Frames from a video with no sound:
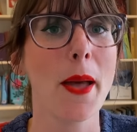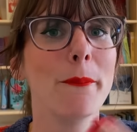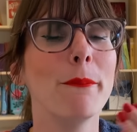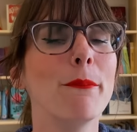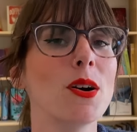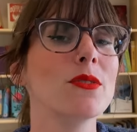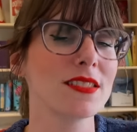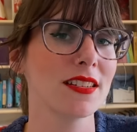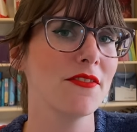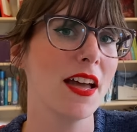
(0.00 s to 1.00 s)
most
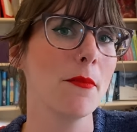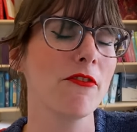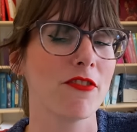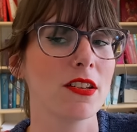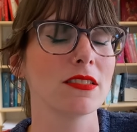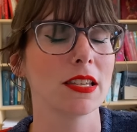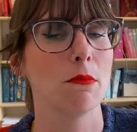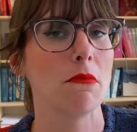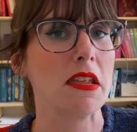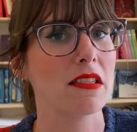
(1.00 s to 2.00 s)
of them feel to
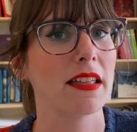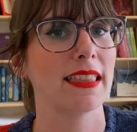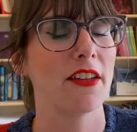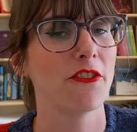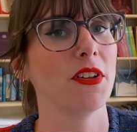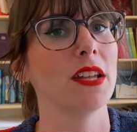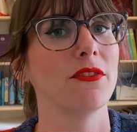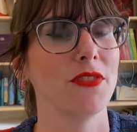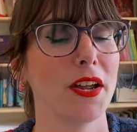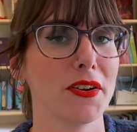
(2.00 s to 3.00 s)
me like they fit
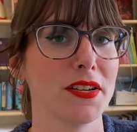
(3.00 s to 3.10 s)
very